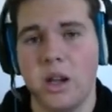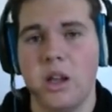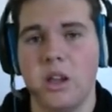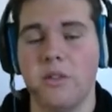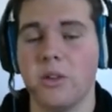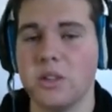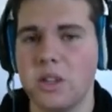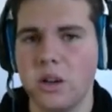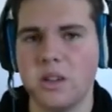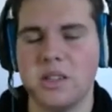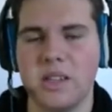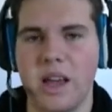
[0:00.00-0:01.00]
You've also
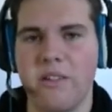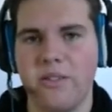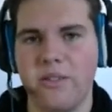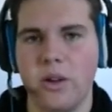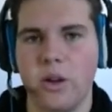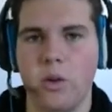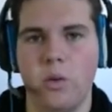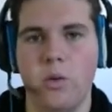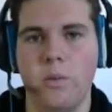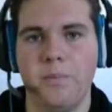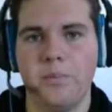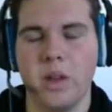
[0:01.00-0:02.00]
got Zeph, who
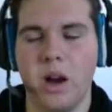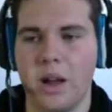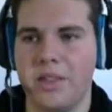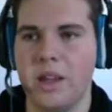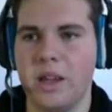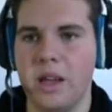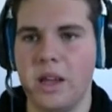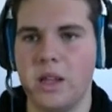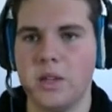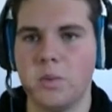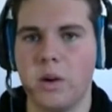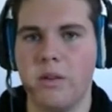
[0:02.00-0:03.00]
I think
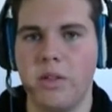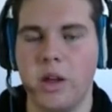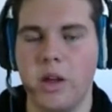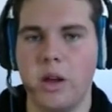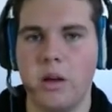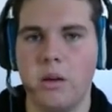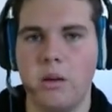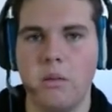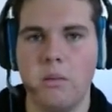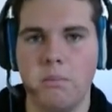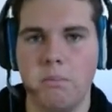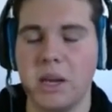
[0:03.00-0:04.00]
is one of the
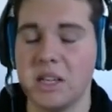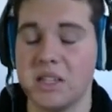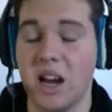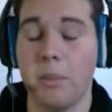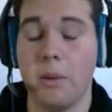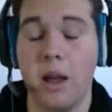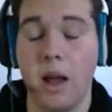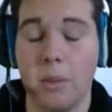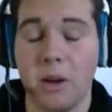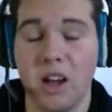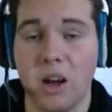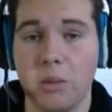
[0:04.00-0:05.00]
biggest
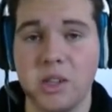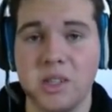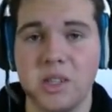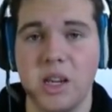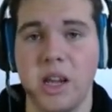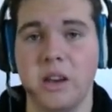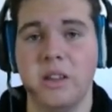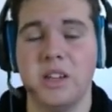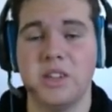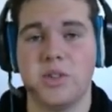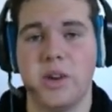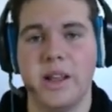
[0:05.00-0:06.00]
up-and-comers in the
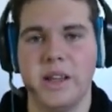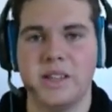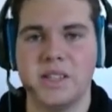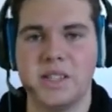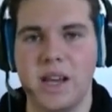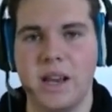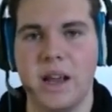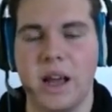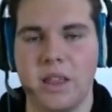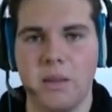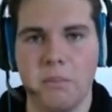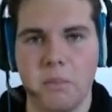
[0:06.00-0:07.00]
Australian scene
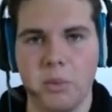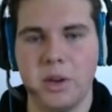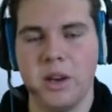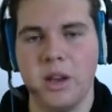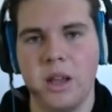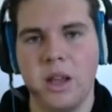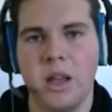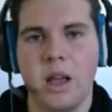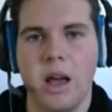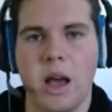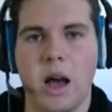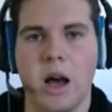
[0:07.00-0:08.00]
at the moment.
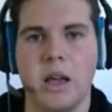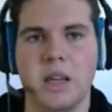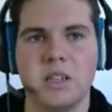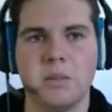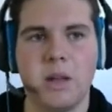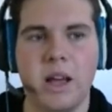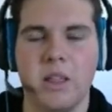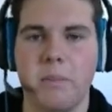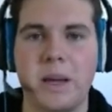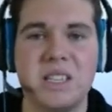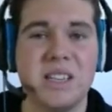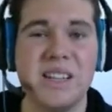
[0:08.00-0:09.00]
He's a player that
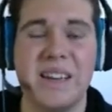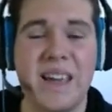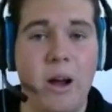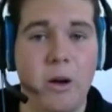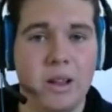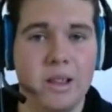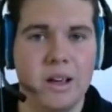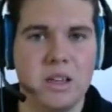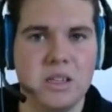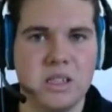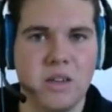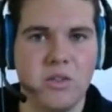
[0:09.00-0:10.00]
basically carried Lucky
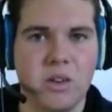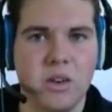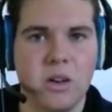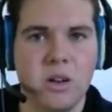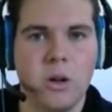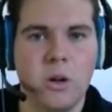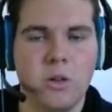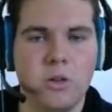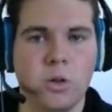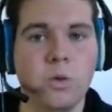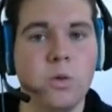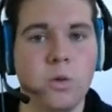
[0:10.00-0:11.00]
7
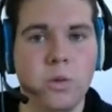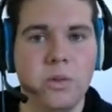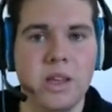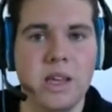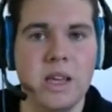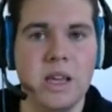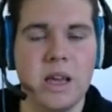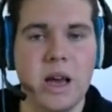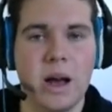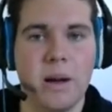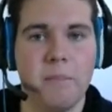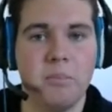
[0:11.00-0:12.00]
to the
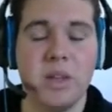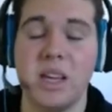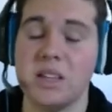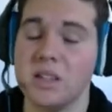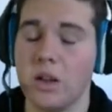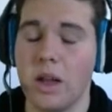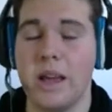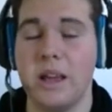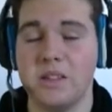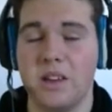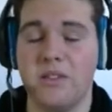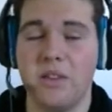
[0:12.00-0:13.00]
ESL
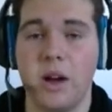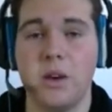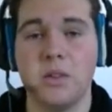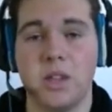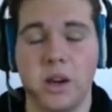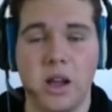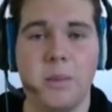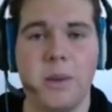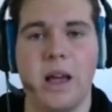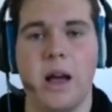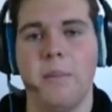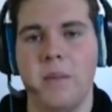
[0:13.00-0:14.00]
ANZ finals that are coming
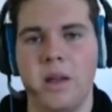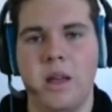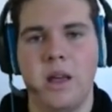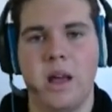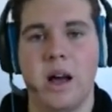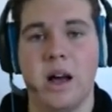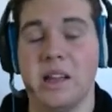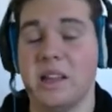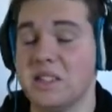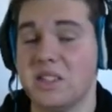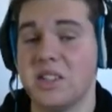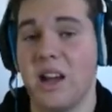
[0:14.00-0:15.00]
up.
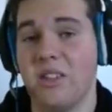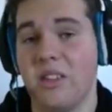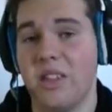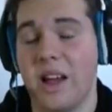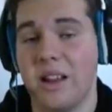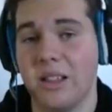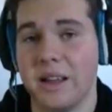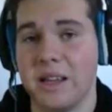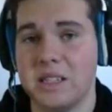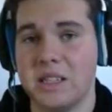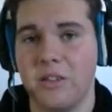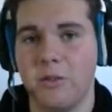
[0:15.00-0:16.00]
It's sad that Lucky
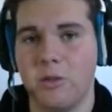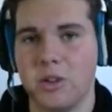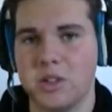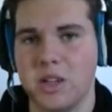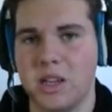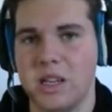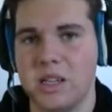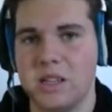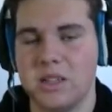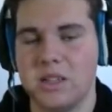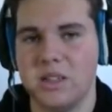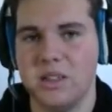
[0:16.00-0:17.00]
7 roster
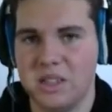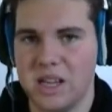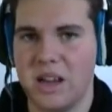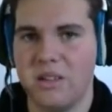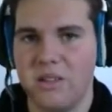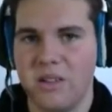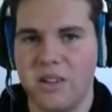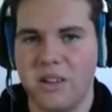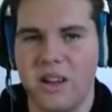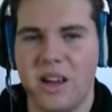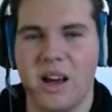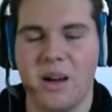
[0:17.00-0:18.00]
is dead,
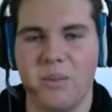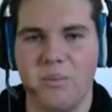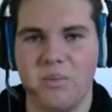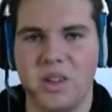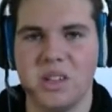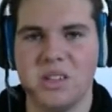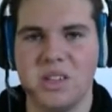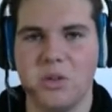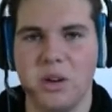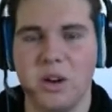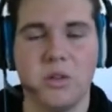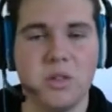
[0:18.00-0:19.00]

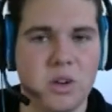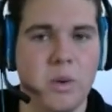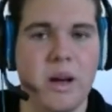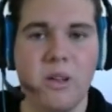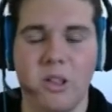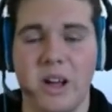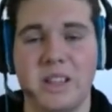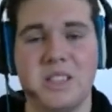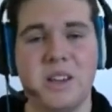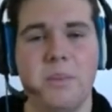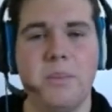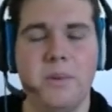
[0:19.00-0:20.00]
considering Chris O'Wow and
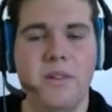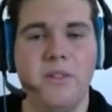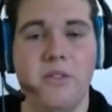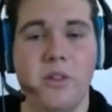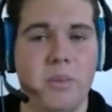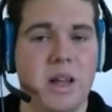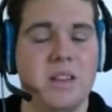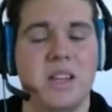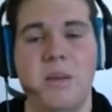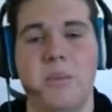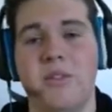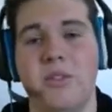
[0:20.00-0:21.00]
Lightstep from that
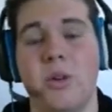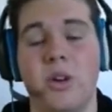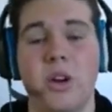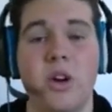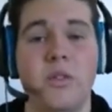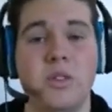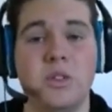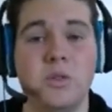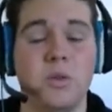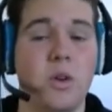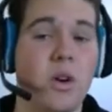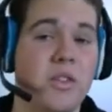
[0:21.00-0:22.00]
team have gone over to
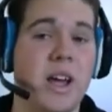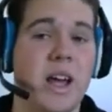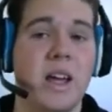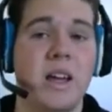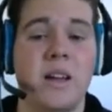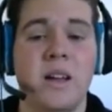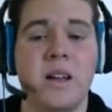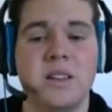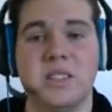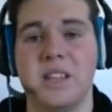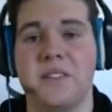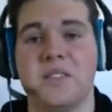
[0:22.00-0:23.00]
Corvidae.
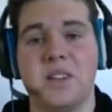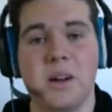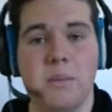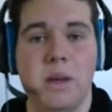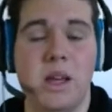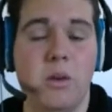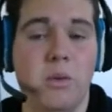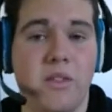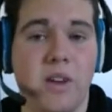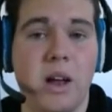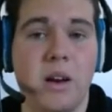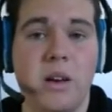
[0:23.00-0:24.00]
Zeph's come here to
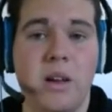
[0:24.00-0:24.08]
Avant.